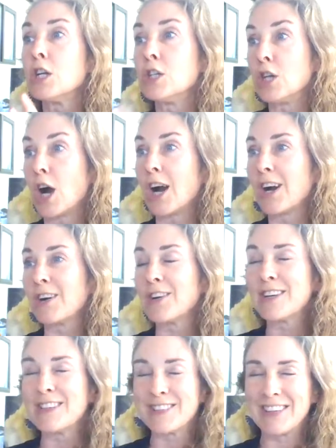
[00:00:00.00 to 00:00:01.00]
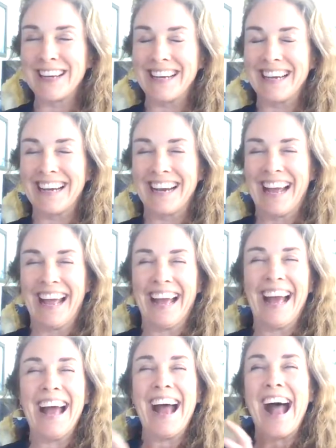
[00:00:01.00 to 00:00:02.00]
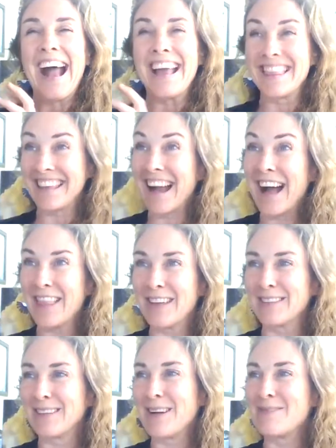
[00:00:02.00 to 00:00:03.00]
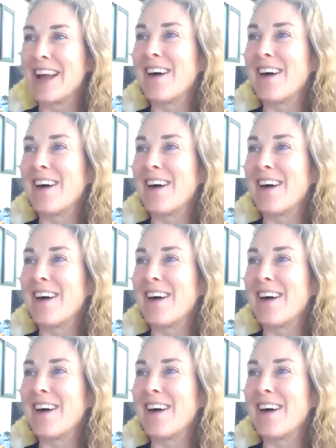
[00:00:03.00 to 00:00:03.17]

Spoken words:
dark retreating in the other room.